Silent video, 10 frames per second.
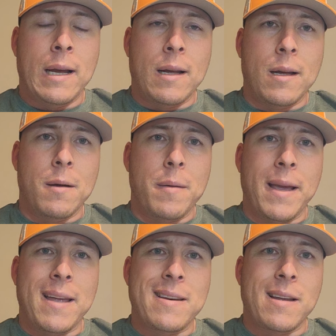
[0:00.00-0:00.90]
uh,
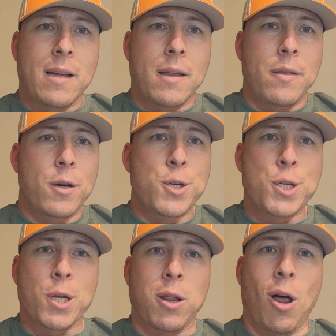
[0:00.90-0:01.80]
and uh, there's
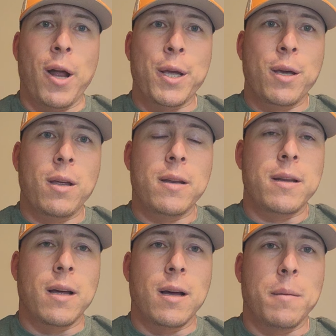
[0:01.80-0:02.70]
just a lot of good
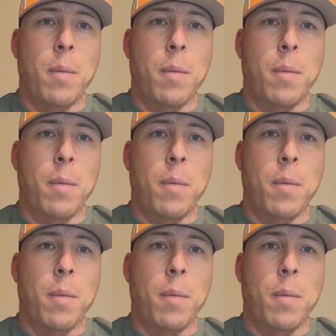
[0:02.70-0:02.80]
uh,